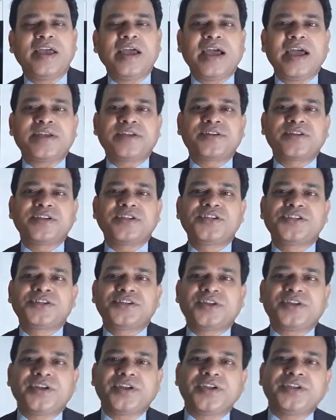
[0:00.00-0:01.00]

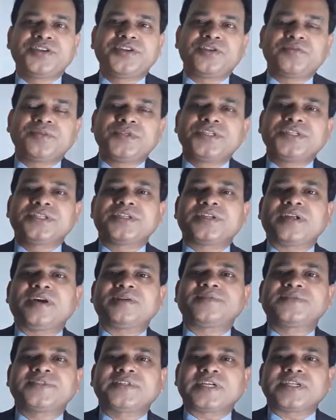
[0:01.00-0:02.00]
attrition rate of the
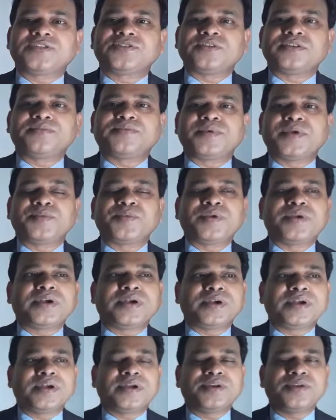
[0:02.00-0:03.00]
staffs, actually people
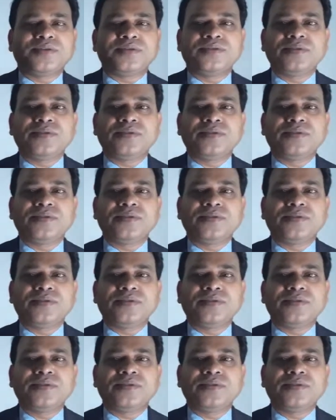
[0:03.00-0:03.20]
are